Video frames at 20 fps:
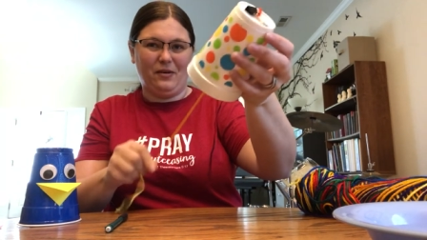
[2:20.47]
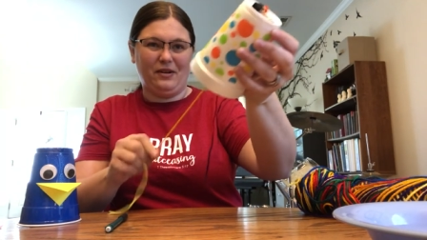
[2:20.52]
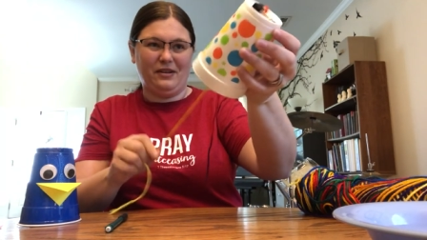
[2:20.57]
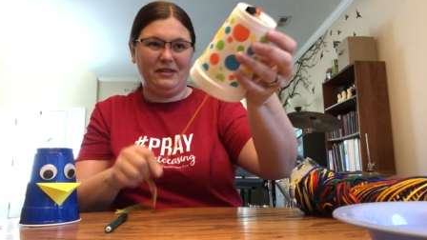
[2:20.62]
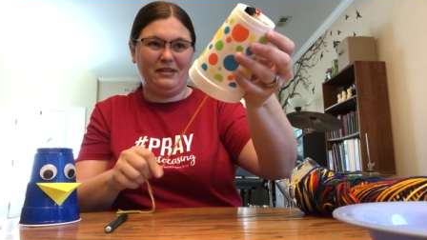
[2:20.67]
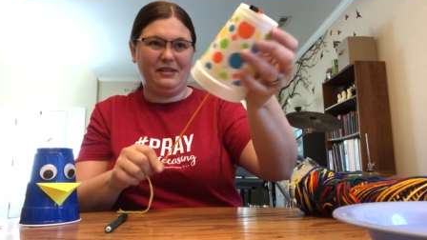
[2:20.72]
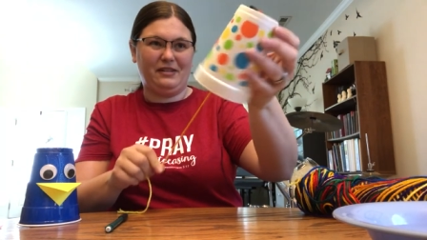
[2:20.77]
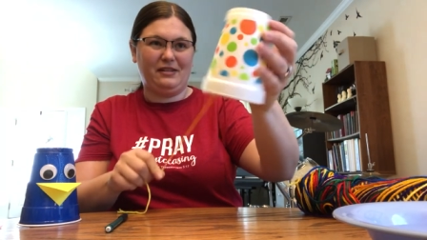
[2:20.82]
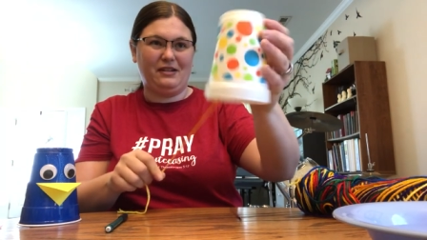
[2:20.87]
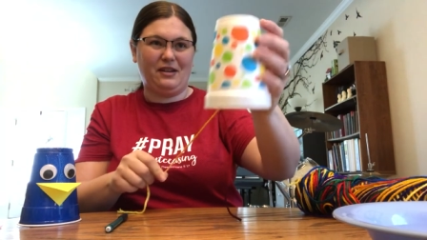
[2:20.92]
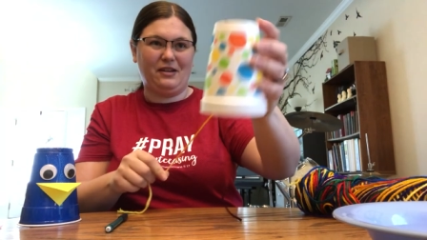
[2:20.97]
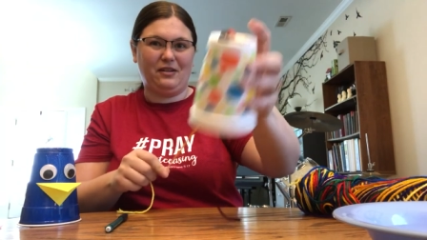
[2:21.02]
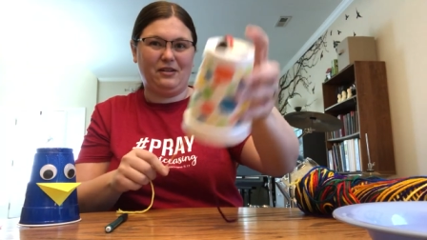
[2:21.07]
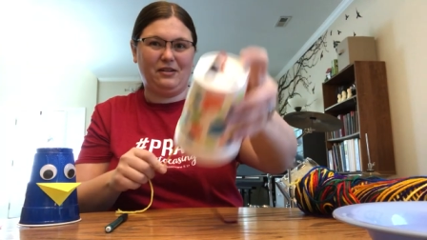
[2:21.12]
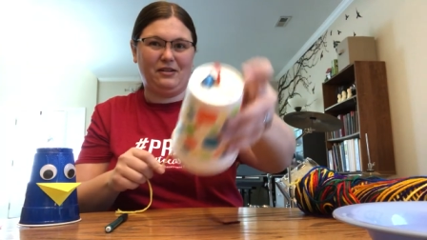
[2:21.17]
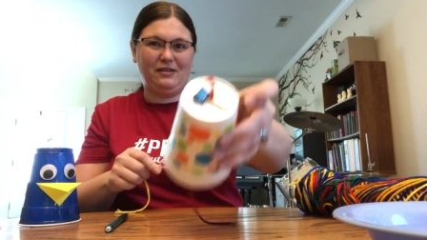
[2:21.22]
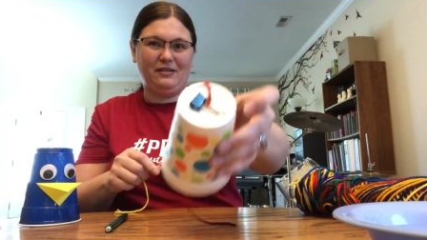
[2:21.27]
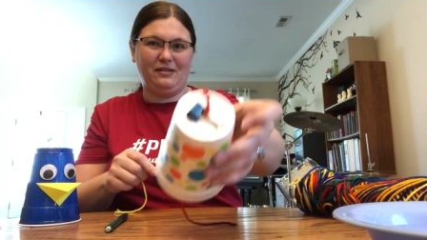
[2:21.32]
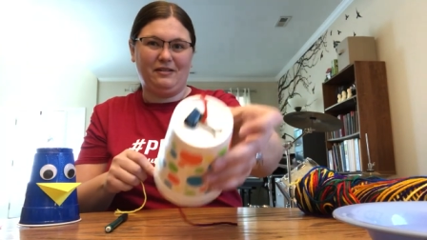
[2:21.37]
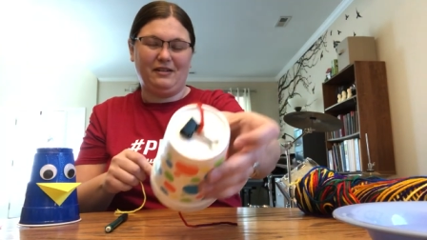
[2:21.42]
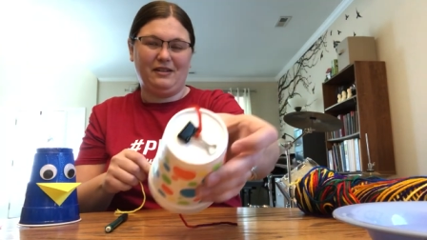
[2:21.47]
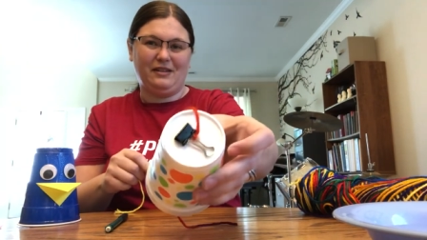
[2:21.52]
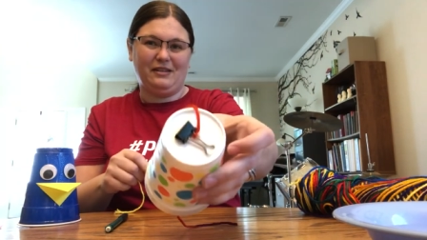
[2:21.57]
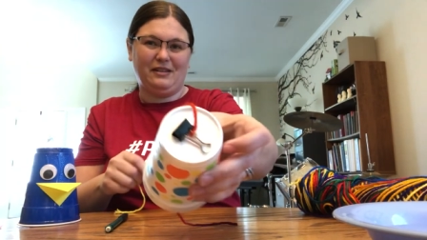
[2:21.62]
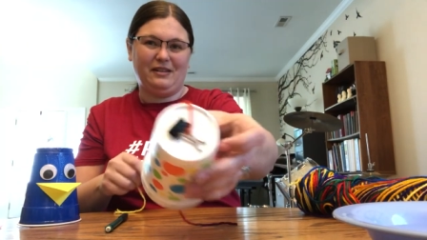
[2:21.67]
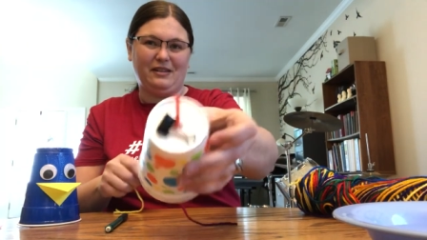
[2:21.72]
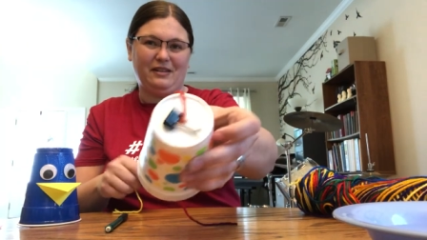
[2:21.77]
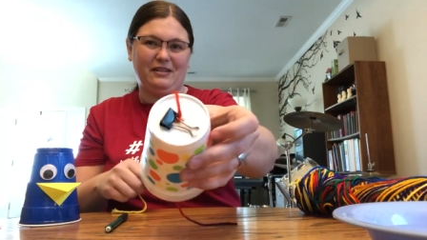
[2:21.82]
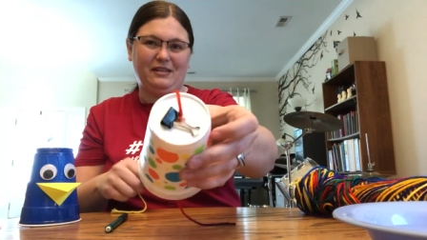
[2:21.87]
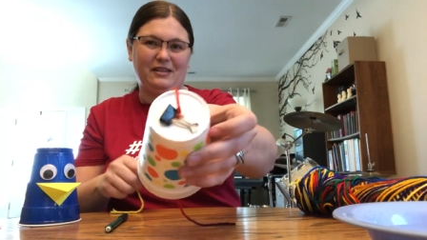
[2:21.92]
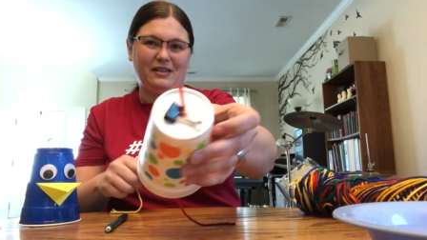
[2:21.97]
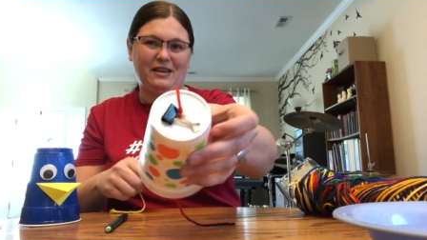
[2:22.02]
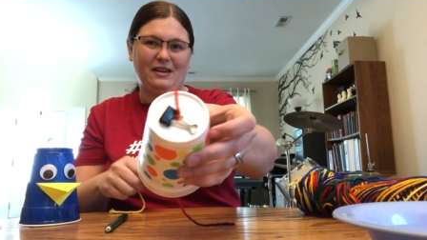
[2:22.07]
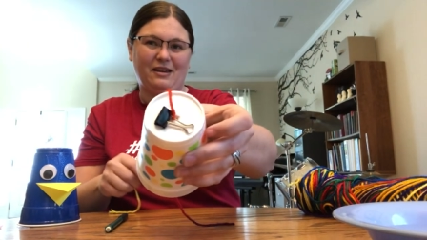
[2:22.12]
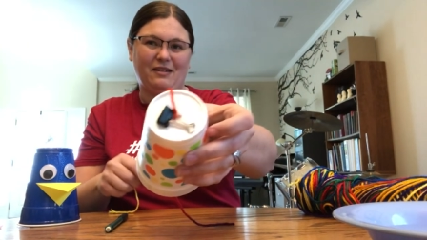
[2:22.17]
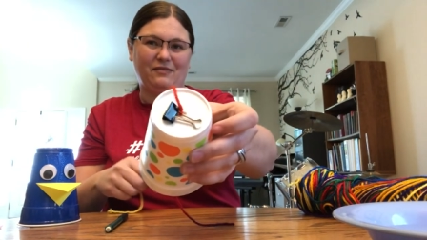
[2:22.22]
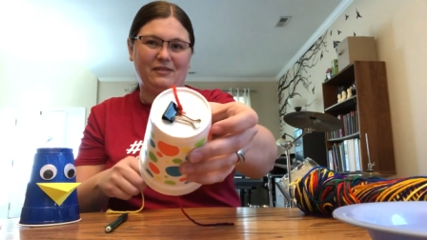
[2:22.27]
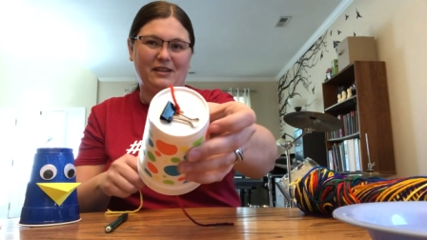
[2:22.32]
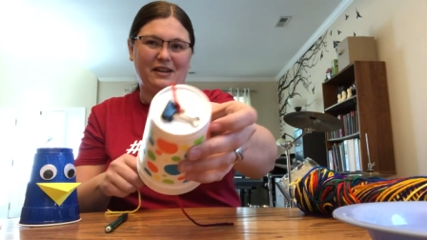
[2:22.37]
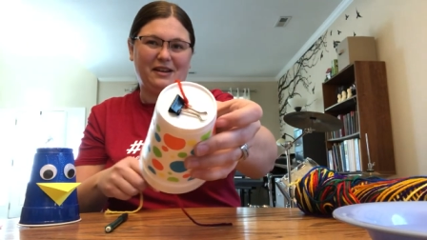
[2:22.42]
it's stuck because of this thing
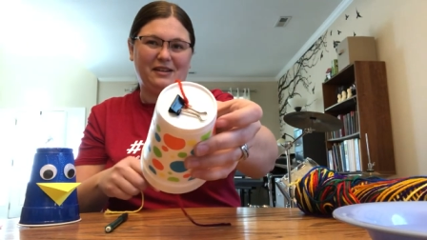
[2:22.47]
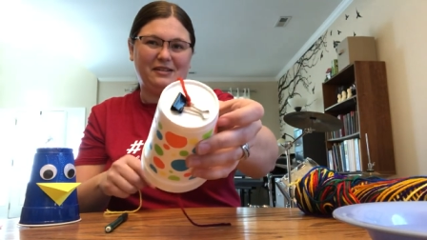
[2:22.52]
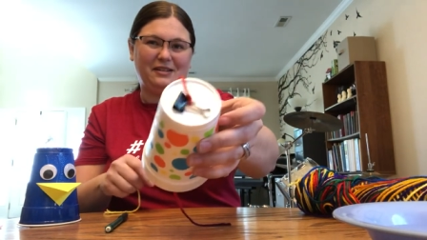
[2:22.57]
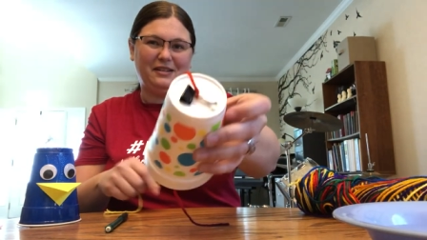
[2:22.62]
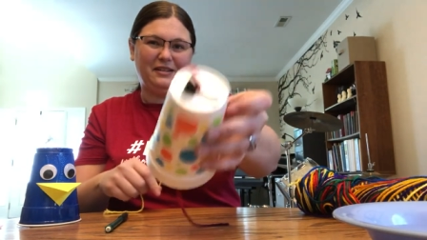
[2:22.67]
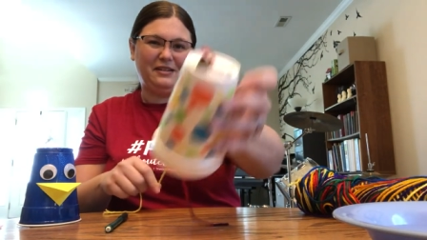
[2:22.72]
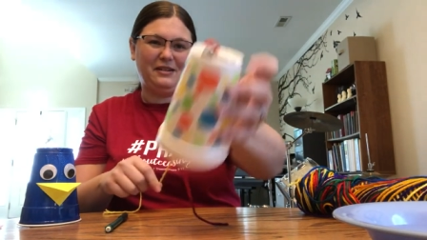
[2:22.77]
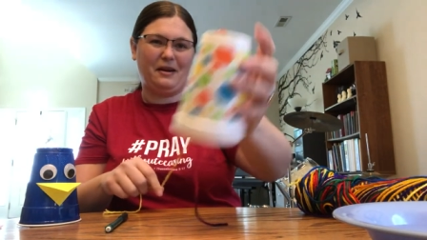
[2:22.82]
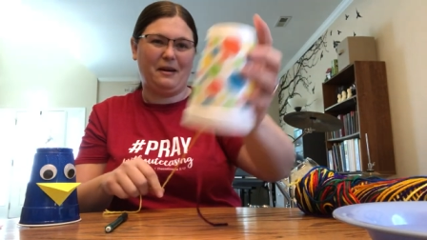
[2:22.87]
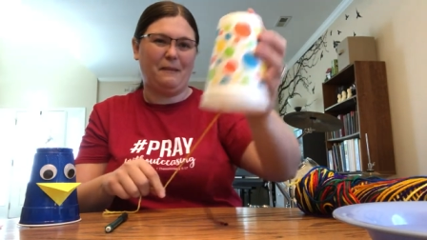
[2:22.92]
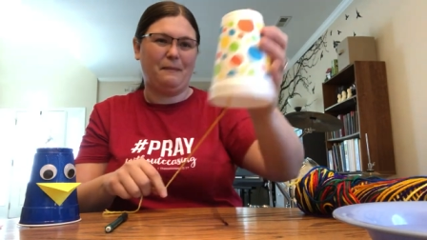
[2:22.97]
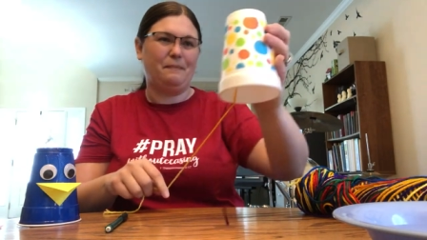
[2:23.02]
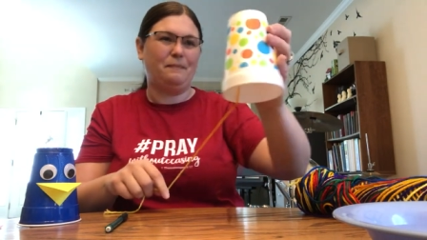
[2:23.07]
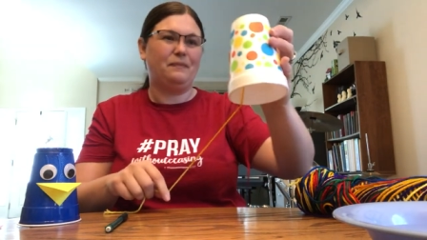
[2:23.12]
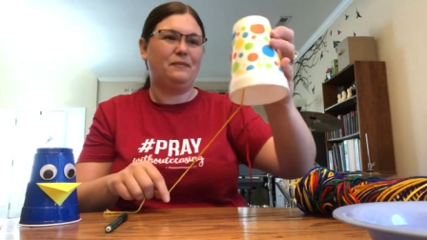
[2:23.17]
I've tied to the top.